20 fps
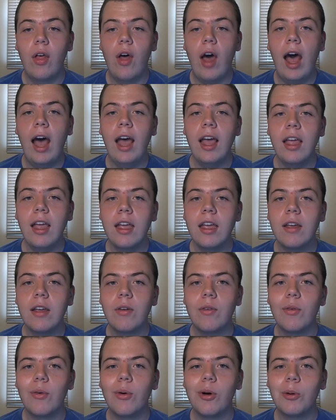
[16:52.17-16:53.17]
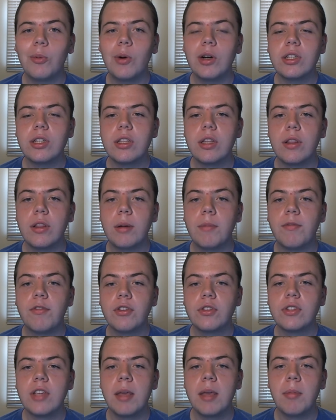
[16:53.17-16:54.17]
I watched the
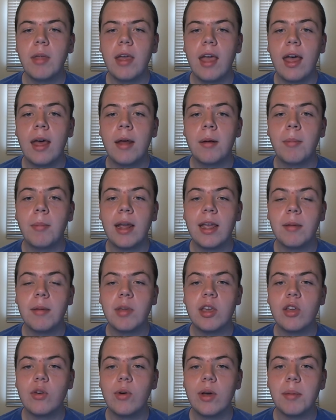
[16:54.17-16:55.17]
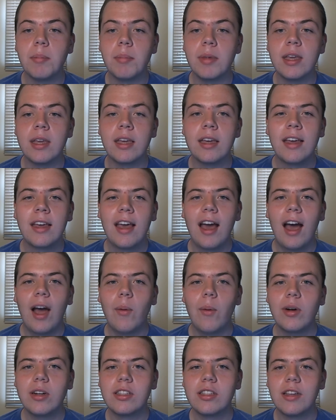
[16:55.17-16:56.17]
first game they had, Miami UAB. I
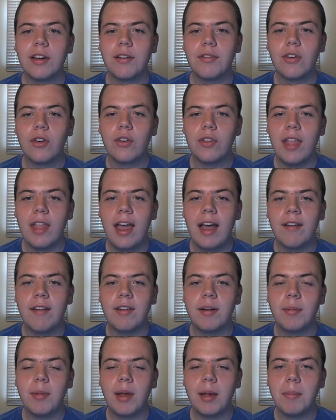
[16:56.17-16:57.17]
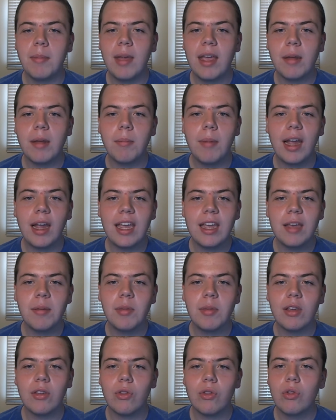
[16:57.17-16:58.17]
watched that first half, and I'm like, man,
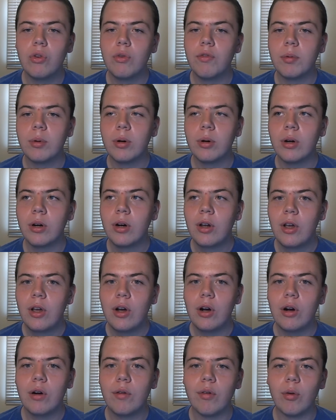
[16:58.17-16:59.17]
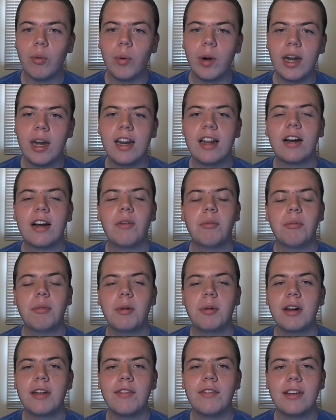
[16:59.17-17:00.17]
Miami is super overrated. I
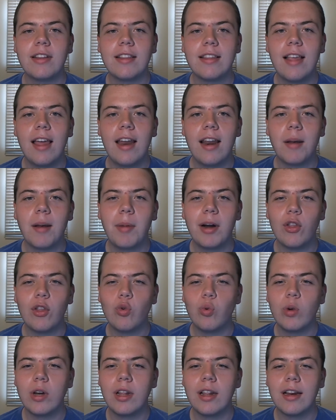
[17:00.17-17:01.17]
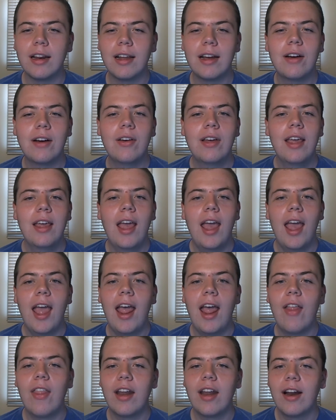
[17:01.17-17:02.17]
remember I even said it. I might have tweeted it out.
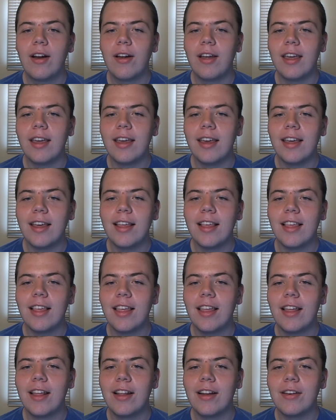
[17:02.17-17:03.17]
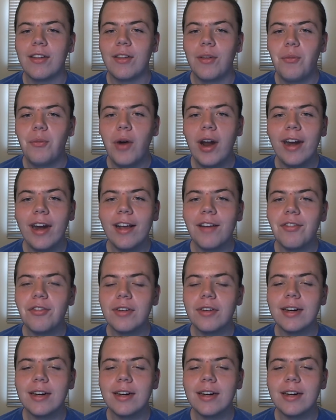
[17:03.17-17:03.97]
And then right after